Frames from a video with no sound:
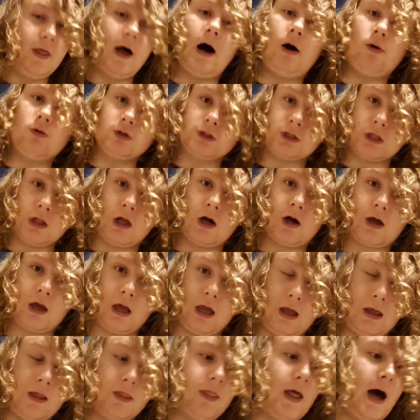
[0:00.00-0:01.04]
That was
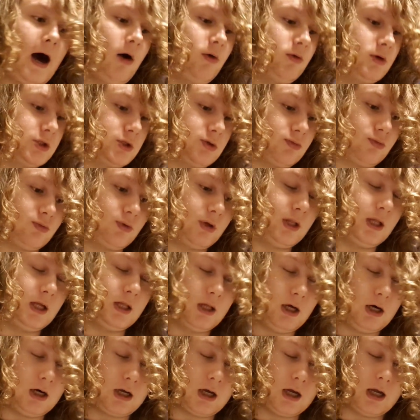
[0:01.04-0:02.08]
lucky. That was
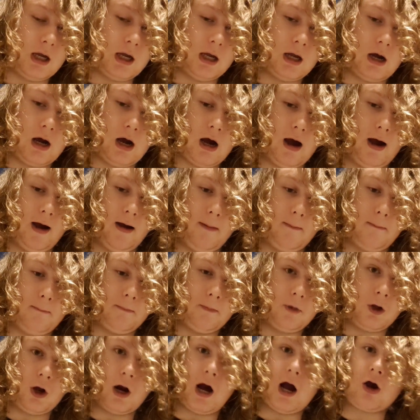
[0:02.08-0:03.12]
really lucky.
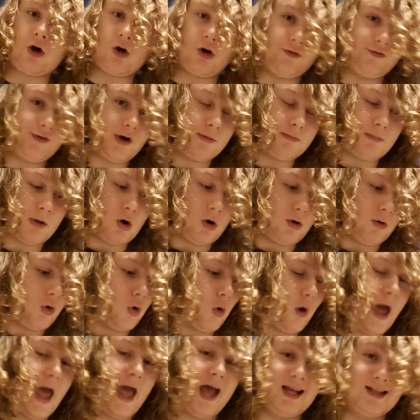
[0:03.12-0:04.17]
You know, I could have had my
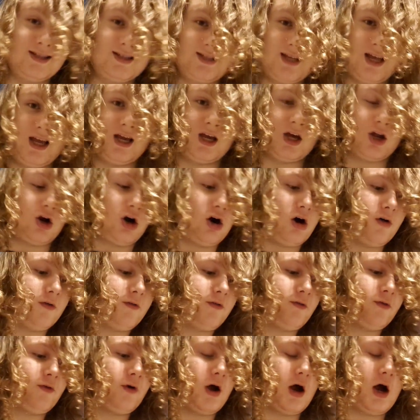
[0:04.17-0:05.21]
whole head taken
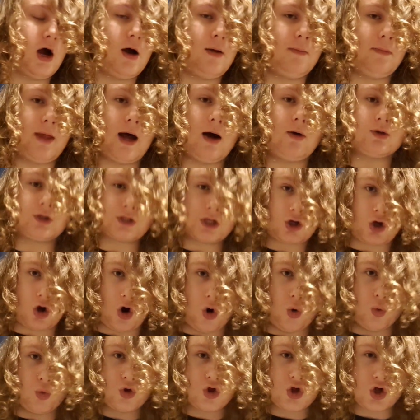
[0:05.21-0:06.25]
off. That was a
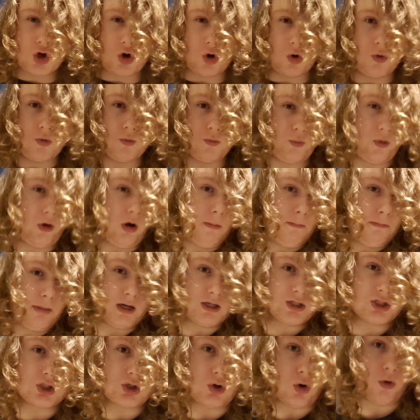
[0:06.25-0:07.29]

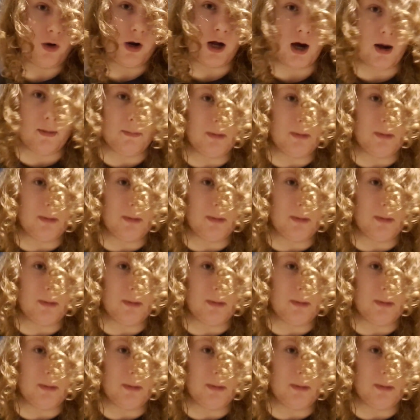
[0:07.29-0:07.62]
bus going